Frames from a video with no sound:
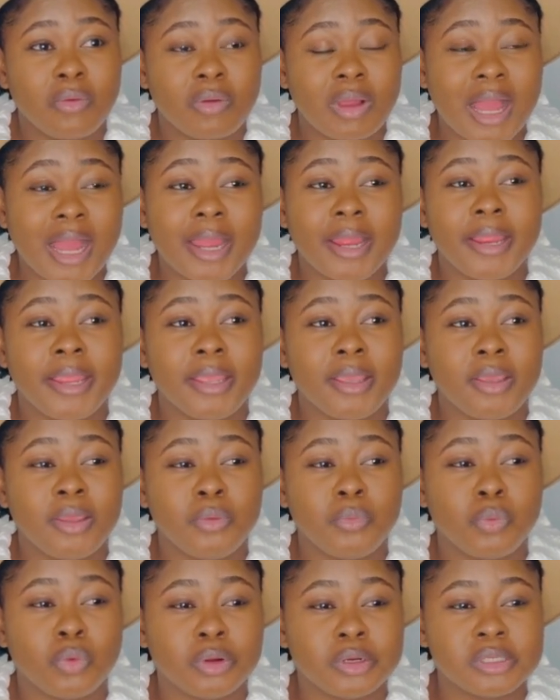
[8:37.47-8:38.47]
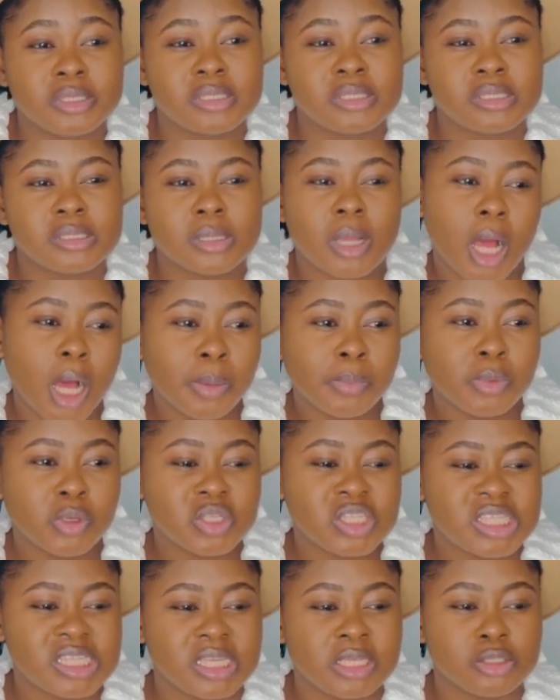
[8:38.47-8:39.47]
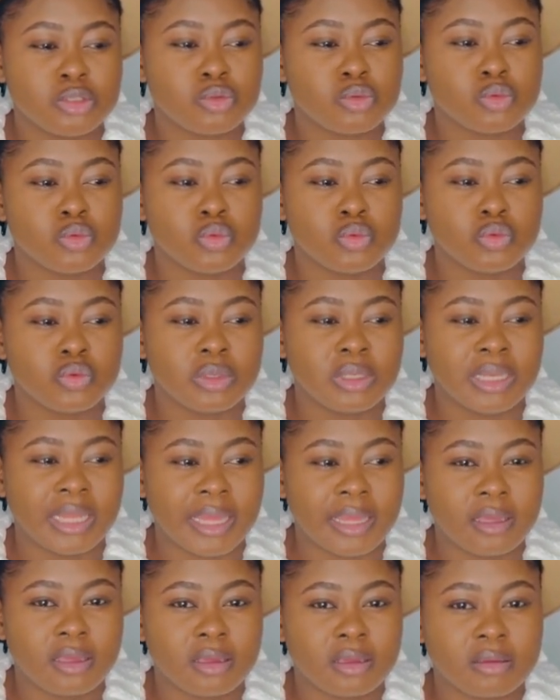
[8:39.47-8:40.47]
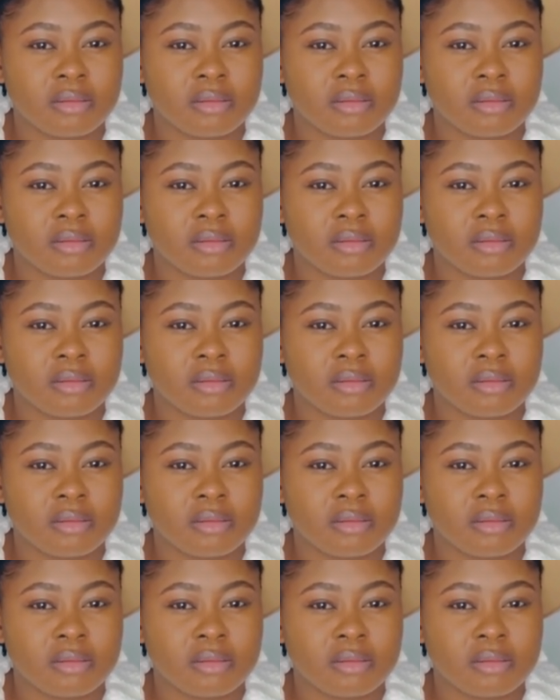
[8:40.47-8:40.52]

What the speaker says: I was almost into like